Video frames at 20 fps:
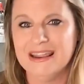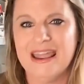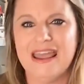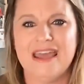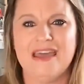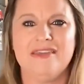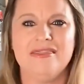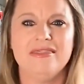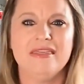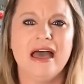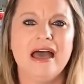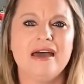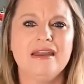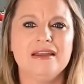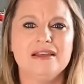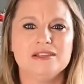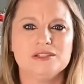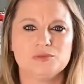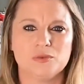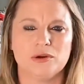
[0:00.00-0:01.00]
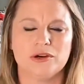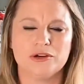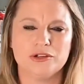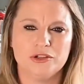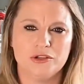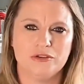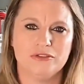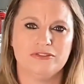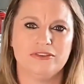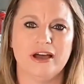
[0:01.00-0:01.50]
And that is where
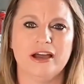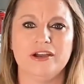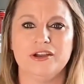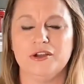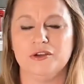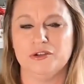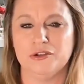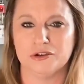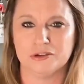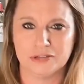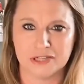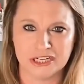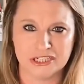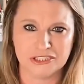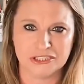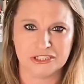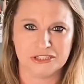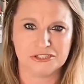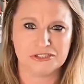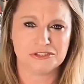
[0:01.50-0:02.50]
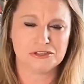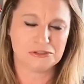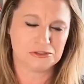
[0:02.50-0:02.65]
you find who your niche is.